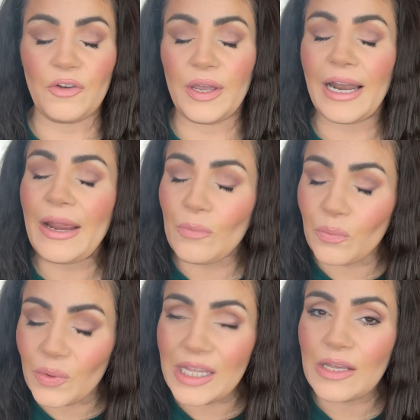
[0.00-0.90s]
And I
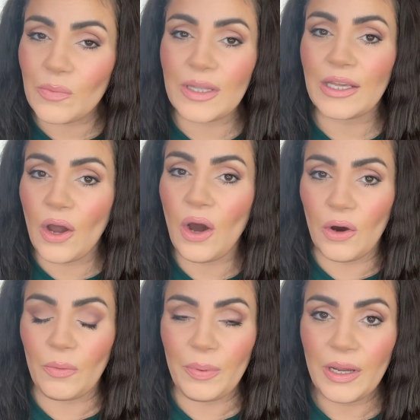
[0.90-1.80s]
really, really hope